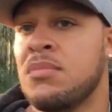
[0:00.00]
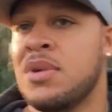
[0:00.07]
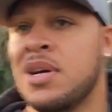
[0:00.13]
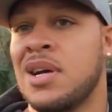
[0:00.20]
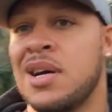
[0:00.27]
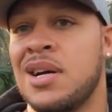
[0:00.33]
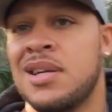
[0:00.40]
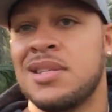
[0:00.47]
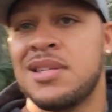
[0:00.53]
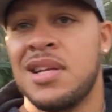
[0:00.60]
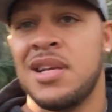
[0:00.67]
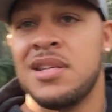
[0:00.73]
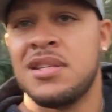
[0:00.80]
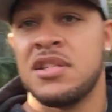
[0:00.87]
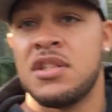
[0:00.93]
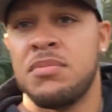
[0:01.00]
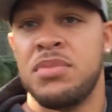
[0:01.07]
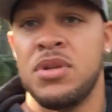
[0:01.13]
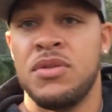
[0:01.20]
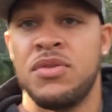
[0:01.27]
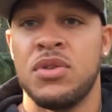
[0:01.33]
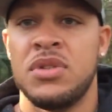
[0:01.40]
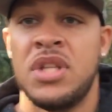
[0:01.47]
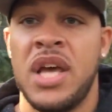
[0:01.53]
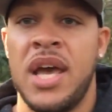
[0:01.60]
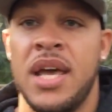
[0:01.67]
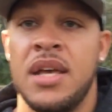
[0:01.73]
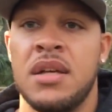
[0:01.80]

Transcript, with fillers: But uh, today's such a beautiful day.